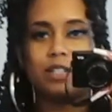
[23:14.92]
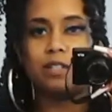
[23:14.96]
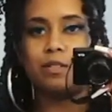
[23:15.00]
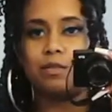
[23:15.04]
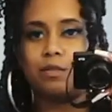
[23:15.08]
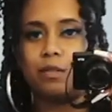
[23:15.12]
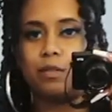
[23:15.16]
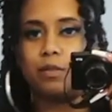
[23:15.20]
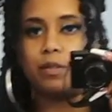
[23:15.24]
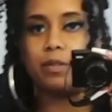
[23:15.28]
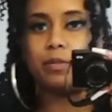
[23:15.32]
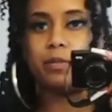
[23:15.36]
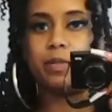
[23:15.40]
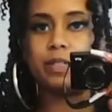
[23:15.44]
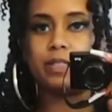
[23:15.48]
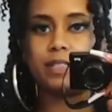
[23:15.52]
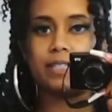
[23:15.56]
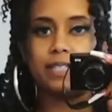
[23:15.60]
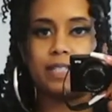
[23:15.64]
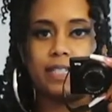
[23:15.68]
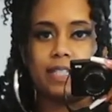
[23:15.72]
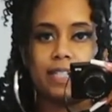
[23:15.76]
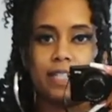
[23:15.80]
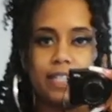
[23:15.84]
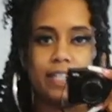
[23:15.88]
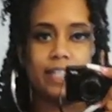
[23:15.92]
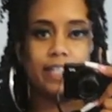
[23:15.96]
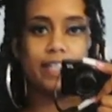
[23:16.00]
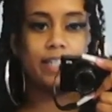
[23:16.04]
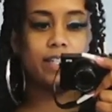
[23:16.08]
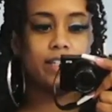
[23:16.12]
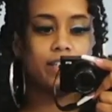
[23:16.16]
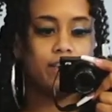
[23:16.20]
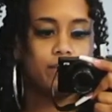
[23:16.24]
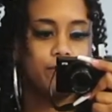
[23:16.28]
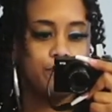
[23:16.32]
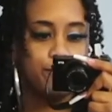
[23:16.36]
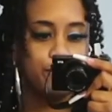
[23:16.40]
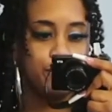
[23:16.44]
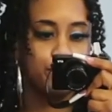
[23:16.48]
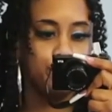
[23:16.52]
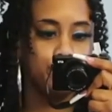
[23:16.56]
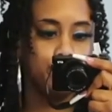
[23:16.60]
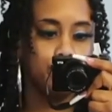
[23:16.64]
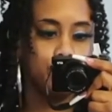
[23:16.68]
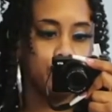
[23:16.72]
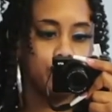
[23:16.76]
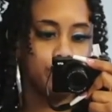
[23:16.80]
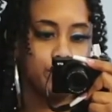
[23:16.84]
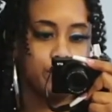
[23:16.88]
when we went to get
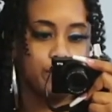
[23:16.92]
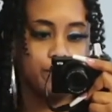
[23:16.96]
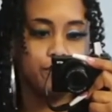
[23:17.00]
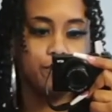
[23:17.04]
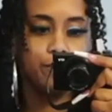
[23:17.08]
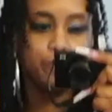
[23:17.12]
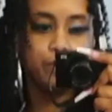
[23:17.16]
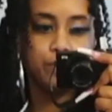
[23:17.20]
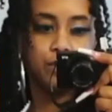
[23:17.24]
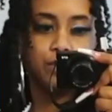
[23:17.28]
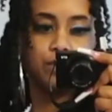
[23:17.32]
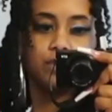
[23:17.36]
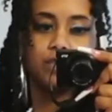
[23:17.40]
food from the food